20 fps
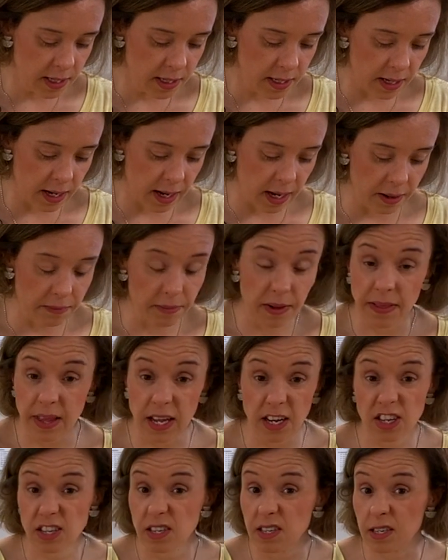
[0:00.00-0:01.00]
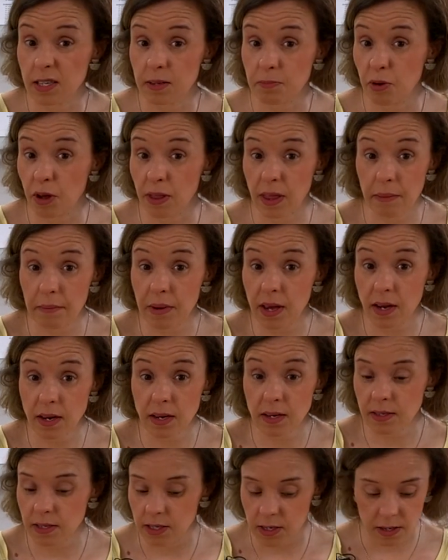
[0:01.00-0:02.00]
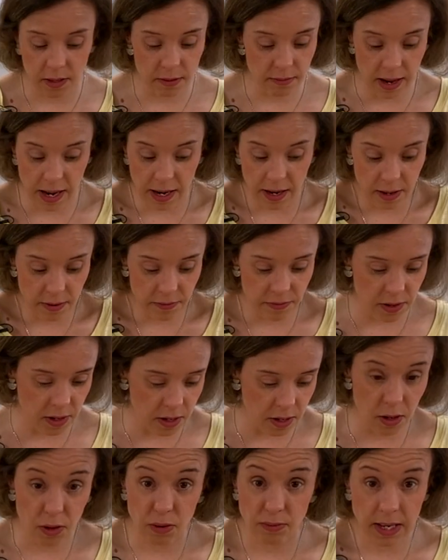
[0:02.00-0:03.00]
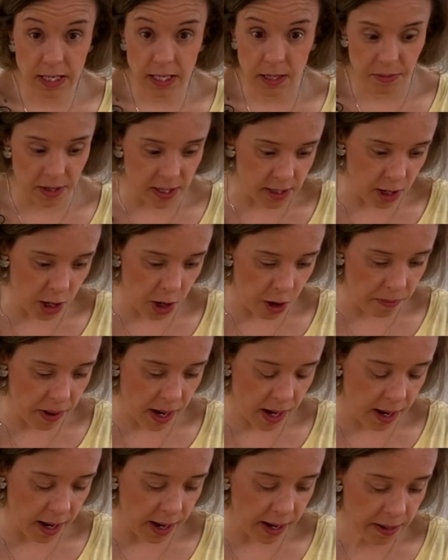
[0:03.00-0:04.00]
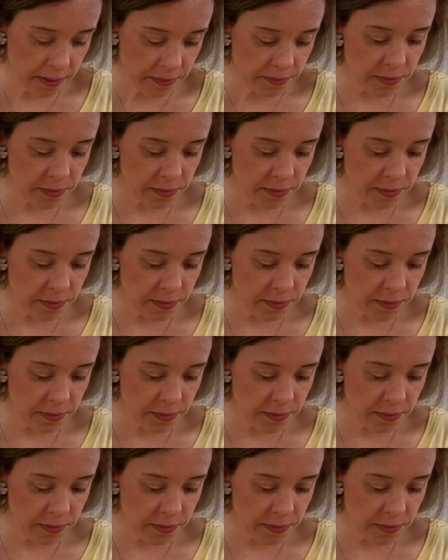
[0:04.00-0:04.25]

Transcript: and then you can just put them into any of your recipes that you're making.